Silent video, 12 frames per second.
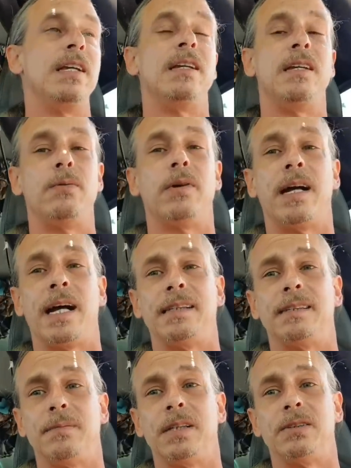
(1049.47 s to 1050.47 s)
he, he would have
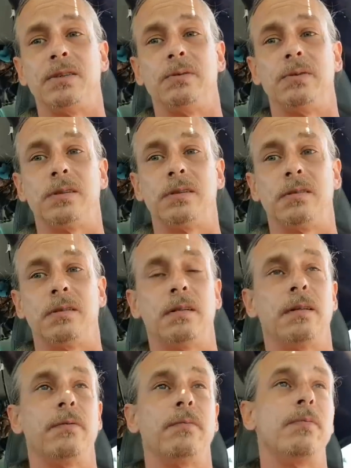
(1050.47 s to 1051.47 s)
had some issues,
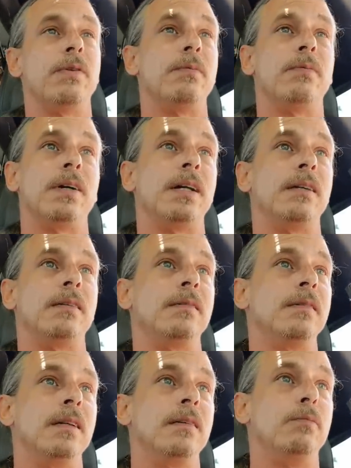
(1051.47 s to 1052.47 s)
you know, like
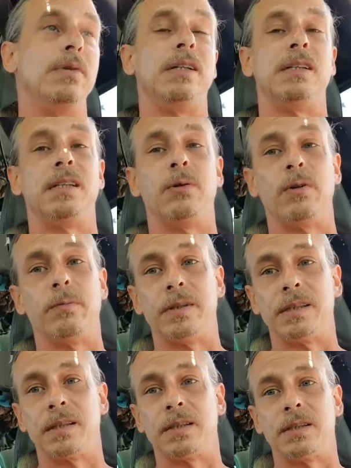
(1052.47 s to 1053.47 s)
because he would have
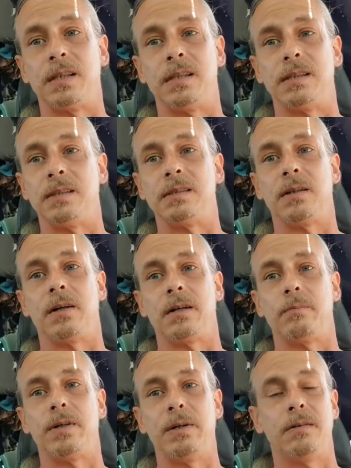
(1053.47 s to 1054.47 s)
been such an easy
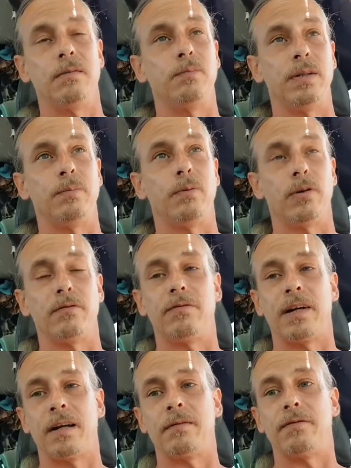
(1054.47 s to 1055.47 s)
target. people would
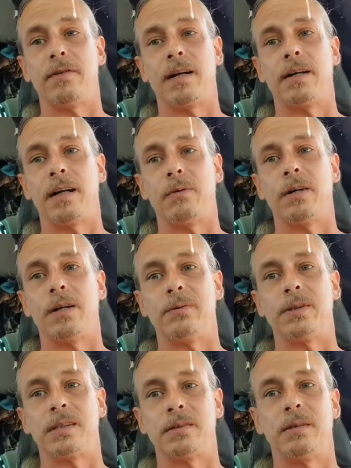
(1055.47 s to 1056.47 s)
have found found out where
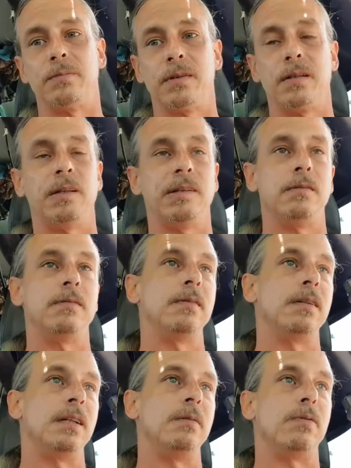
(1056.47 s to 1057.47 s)
he was sleeping, and he,
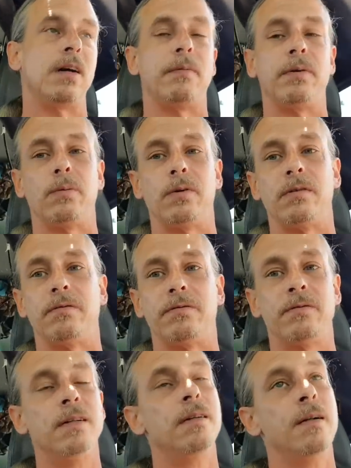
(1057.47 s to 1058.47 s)
he probably would have
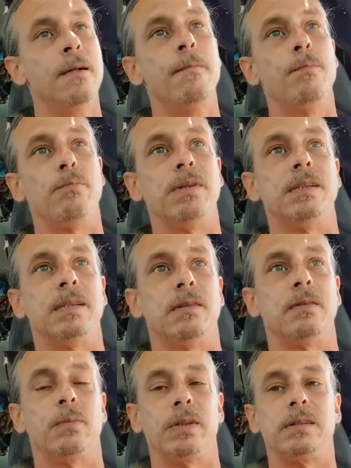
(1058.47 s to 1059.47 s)
been
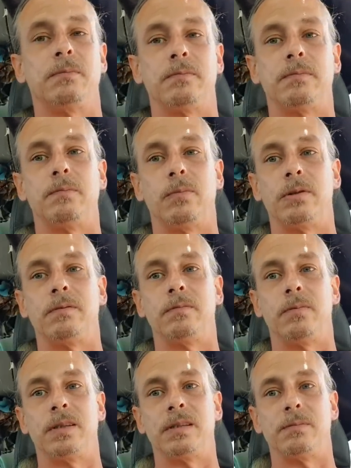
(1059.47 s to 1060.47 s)
dealing with some with,
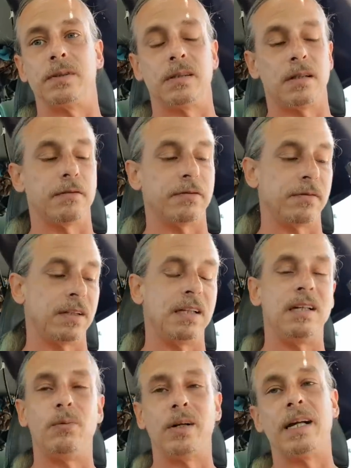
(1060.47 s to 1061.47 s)
with some stuff.
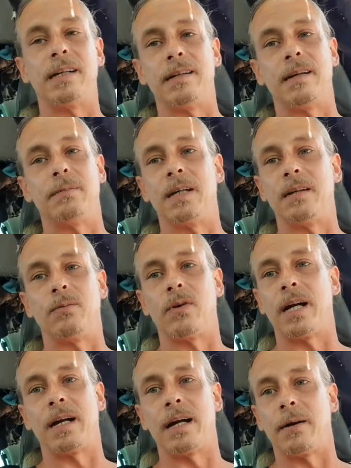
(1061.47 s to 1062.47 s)
He would ended up getting
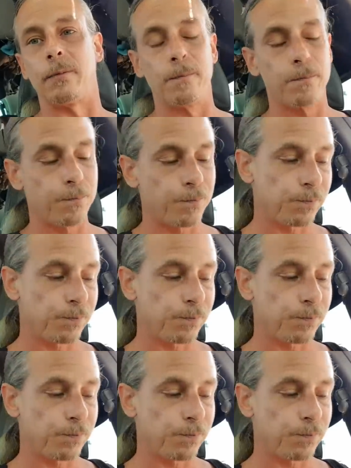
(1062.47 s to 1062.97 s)
ran out,